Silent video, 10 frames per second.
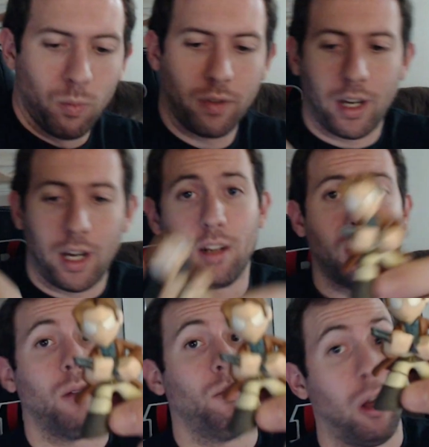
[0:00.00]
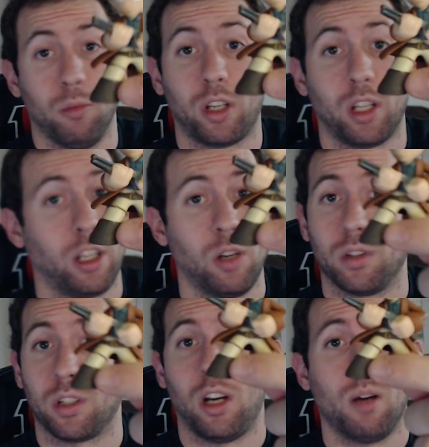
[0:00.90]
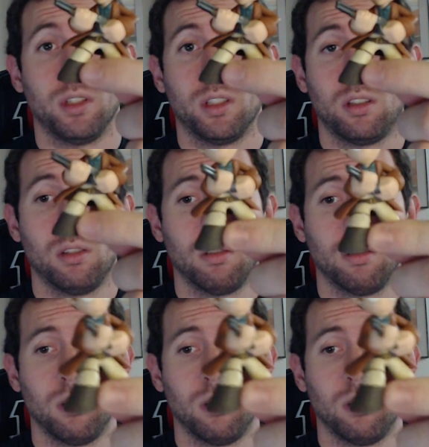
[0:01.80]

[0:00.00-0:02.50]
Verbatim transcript: We've got. I'm, I'm looking at you in the comments.